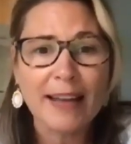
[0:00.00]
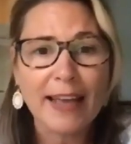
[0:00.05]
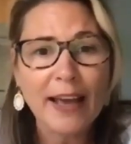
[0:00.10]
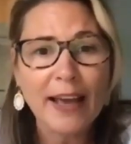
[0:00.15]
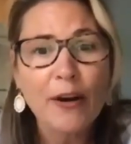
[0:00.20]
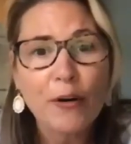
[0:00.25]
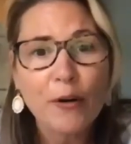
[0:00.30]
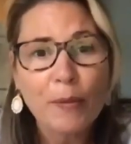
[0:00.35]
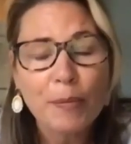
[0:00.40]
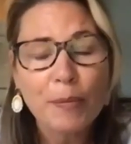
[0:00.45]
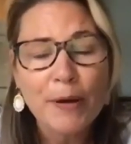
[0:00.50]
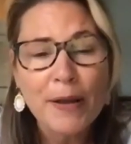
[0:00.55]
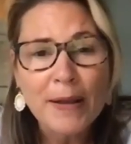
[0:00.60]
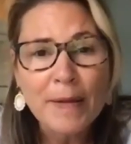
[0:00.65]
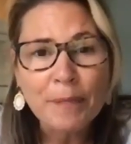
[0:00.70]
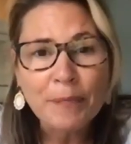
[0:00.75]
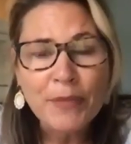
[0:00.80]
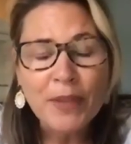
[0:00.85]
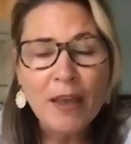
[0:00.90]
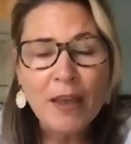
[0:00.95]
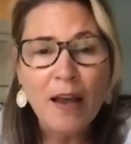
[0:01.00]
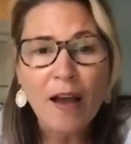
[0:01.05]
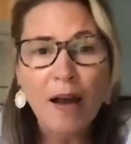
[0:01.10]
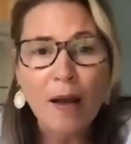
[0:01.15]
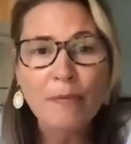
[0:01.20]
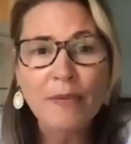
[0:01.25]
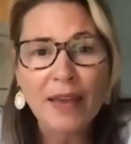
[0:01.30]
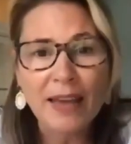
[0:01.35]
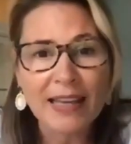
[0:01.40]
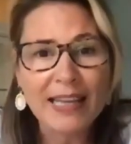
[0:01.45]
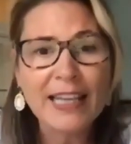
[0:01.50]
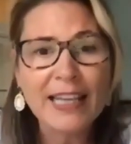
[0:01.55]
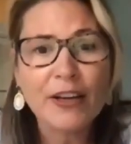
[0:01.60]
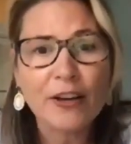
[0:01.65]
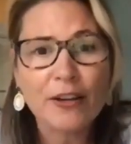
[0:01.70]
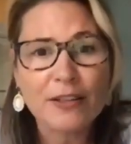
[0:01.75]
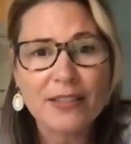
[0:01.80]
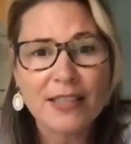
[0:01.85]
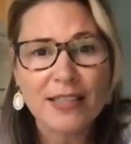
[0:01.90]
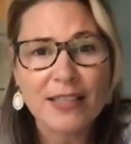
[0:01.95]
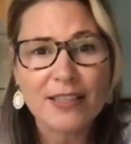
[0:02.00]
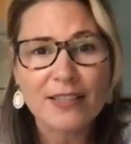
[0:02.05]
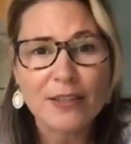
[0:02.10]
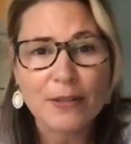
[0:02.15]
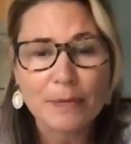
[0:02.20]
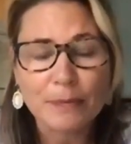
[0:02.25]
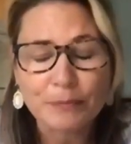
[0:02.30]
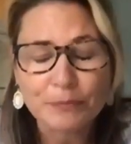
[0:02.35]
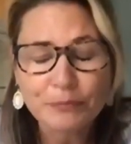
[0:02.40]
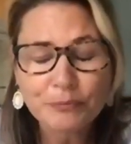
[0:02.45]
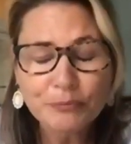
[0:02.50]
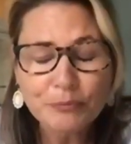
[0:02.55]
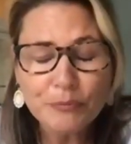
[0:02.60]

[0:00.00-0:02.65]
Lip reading: help their ecosystem?